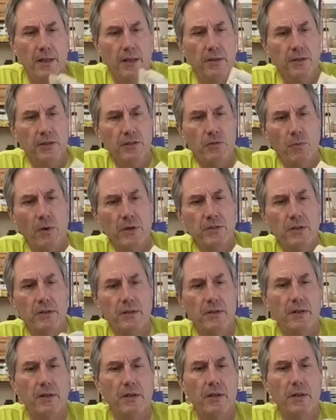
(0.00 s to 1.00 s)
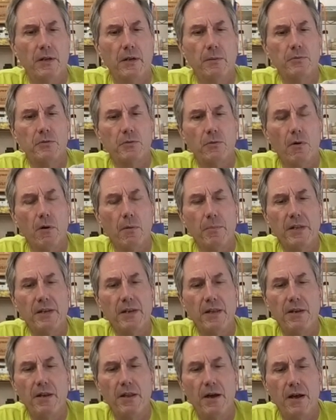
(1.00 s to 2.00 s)
this wasn't absorbing
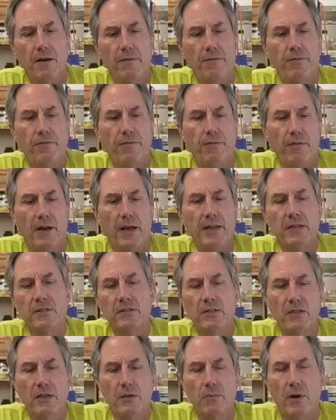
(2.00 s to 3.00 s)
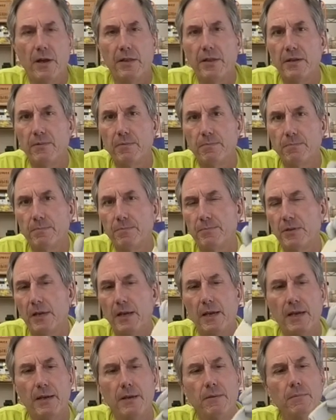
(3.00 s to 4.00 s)
enough. I can see why they
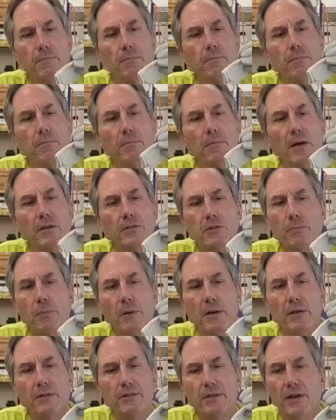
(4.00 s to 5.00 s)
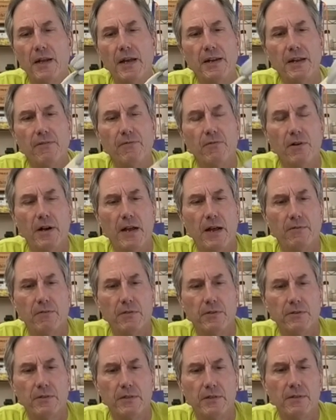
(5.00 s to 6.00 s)
say a sponge, and I never have
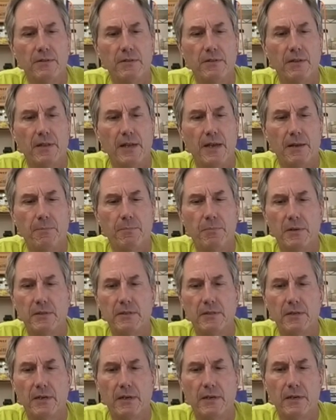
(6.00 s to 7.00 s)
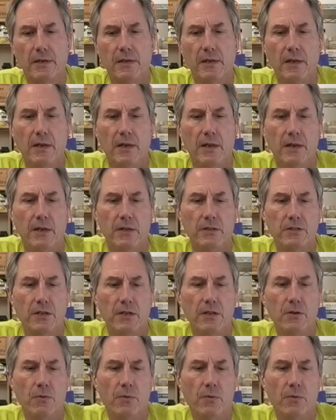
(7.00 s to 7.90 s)
looked into that. But uh, to, in